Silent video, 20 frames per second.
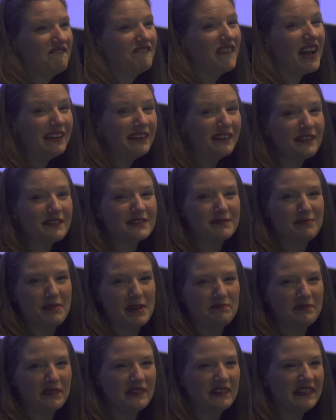Find those
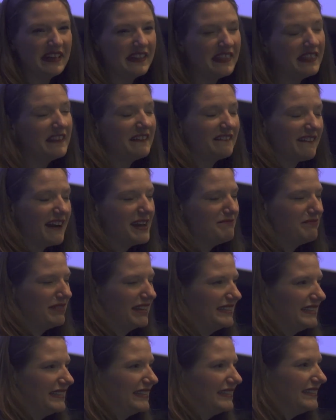people in the right
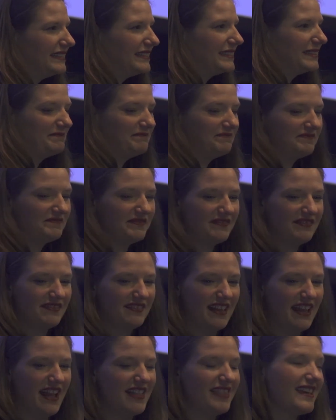places,
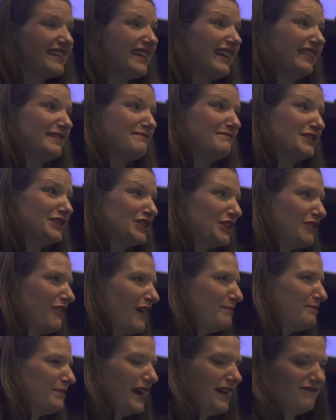and then get them to show
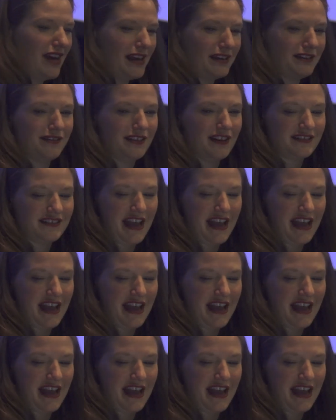up and value their